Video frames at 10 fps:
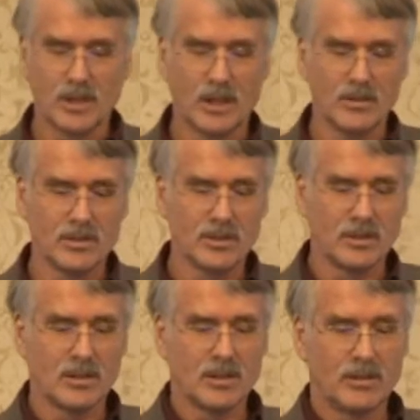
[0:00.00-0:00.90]
changes
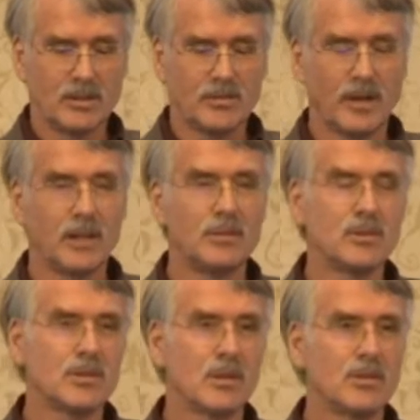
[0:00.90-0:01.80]
in the CERES
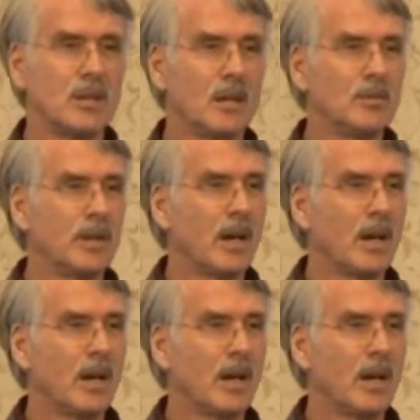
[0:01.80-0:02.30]
values associated with